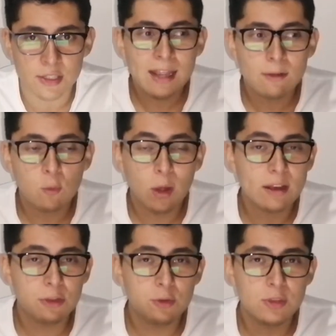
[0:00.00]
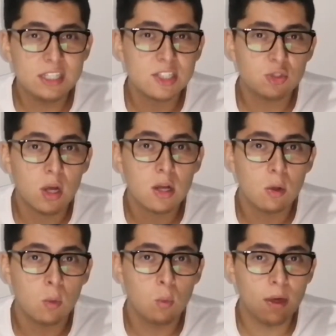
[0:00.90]
He went through the
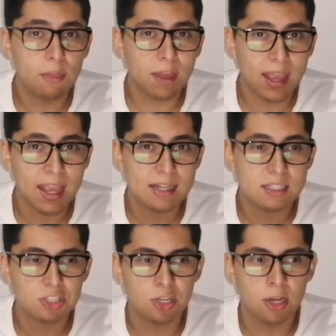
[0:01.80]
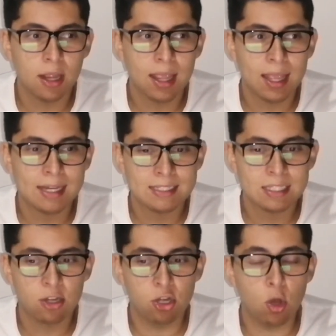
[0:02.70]
struggle with cancer
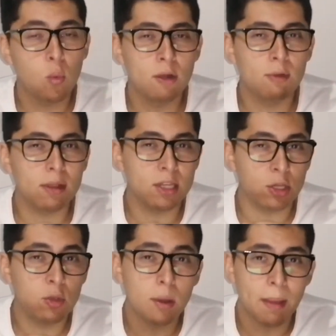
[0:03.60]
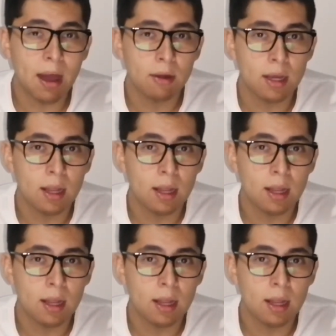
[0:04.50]
and no one really knew about it.